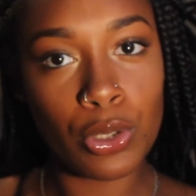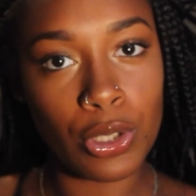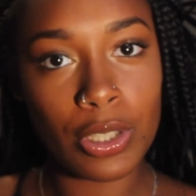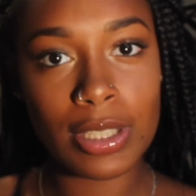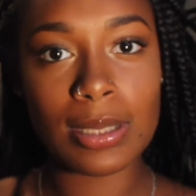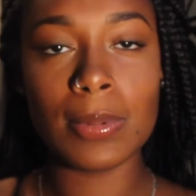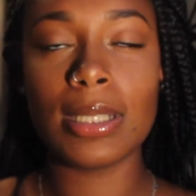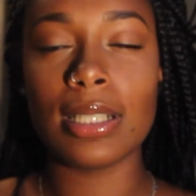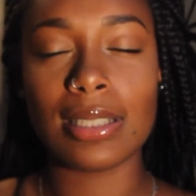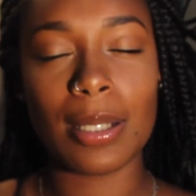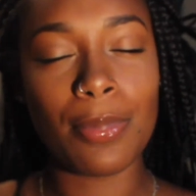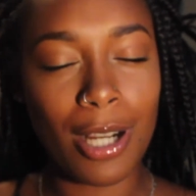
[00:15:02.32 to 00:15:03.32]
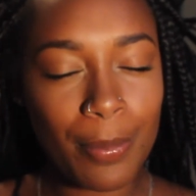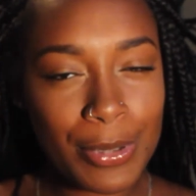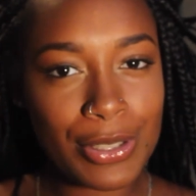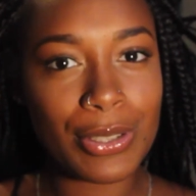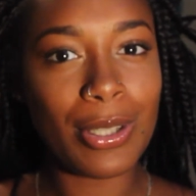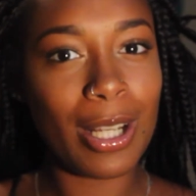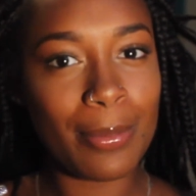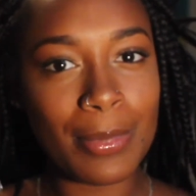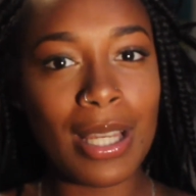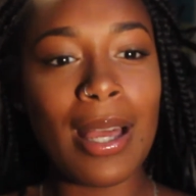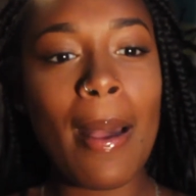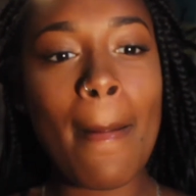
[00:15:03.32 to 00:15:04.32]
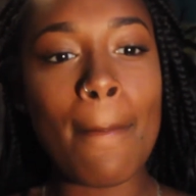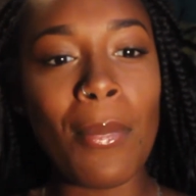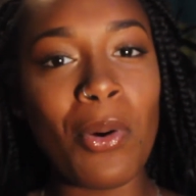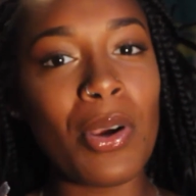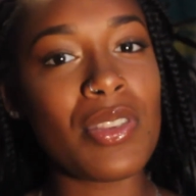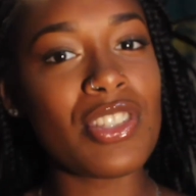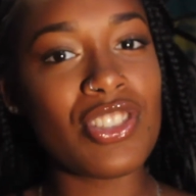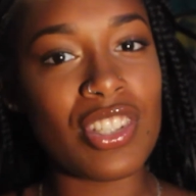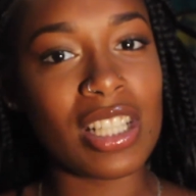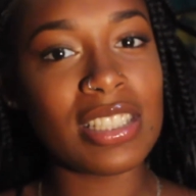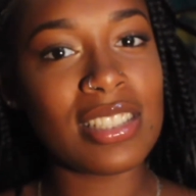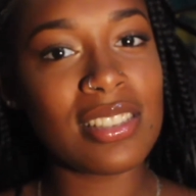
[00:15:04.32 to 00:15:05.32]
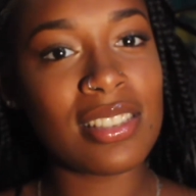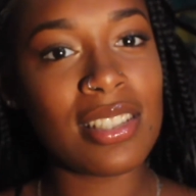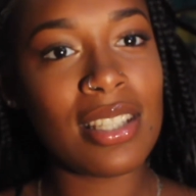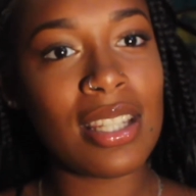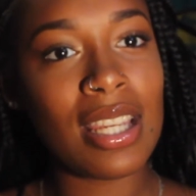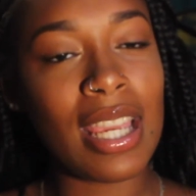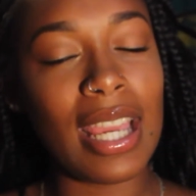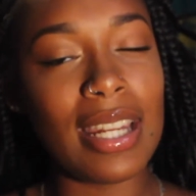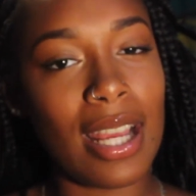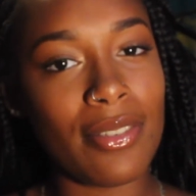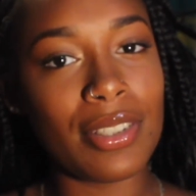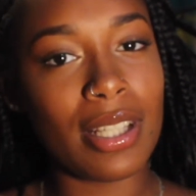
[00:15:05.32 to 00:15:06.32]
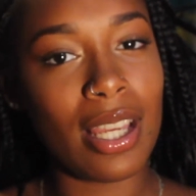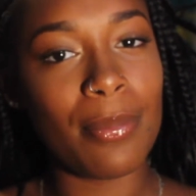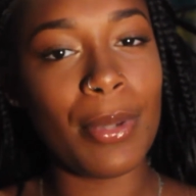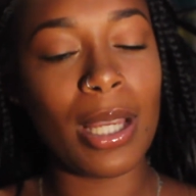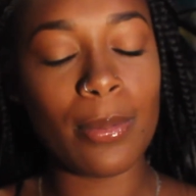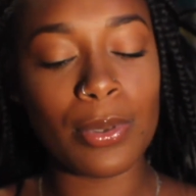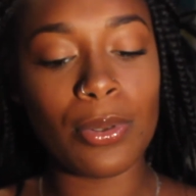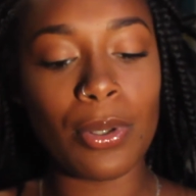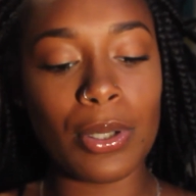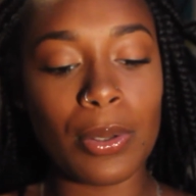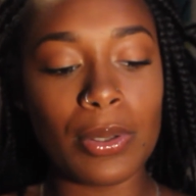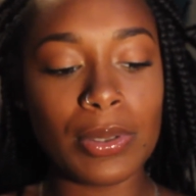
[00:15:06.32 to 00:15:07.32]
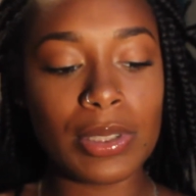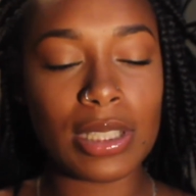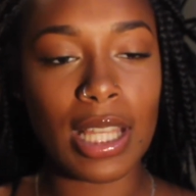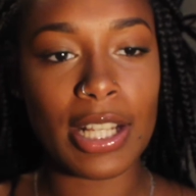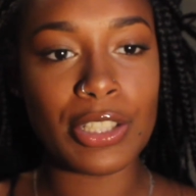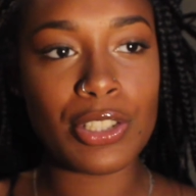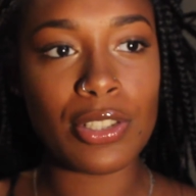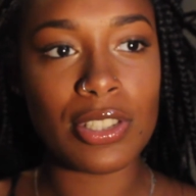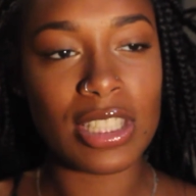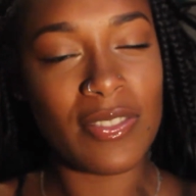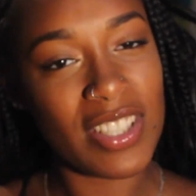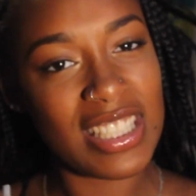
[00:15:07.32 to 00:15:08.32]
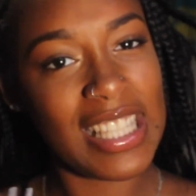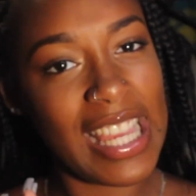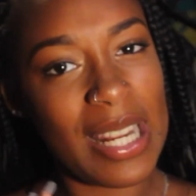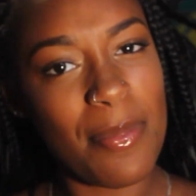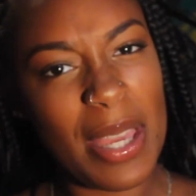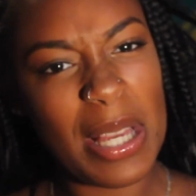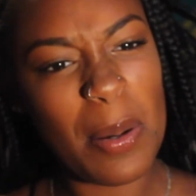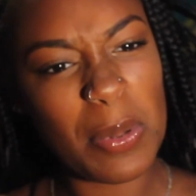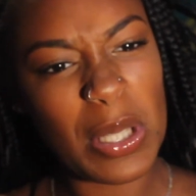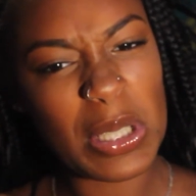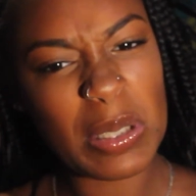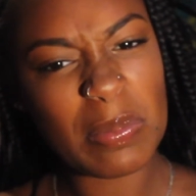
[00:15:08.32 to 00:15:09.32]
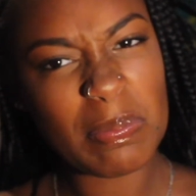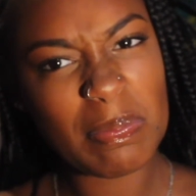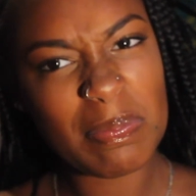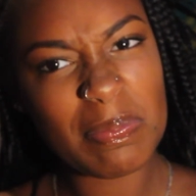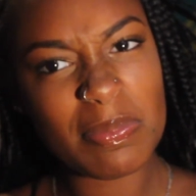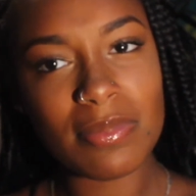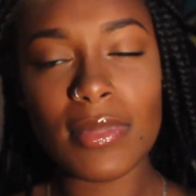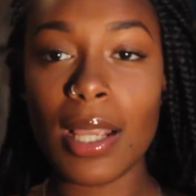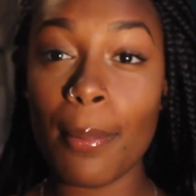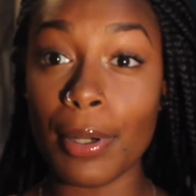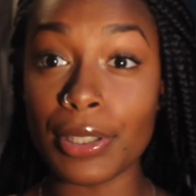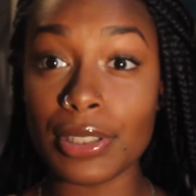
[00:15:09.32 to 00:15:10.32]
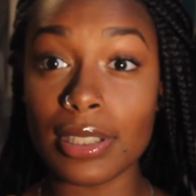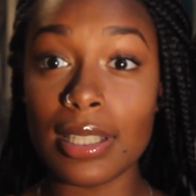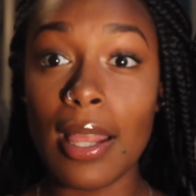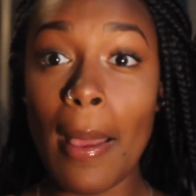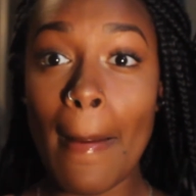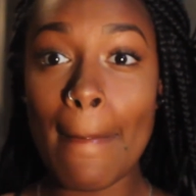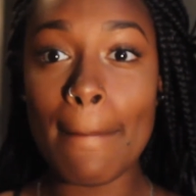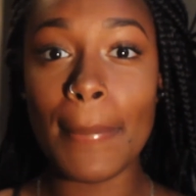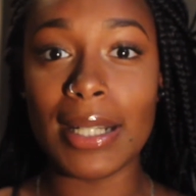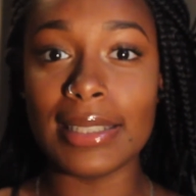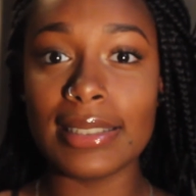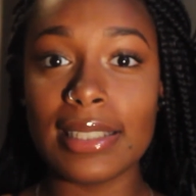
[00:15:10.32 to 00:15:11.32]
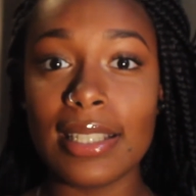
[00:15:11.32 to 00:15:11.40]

looks because I promise you I'm more than just an everyday makeup tutorial slash sophisticated makeup look person. But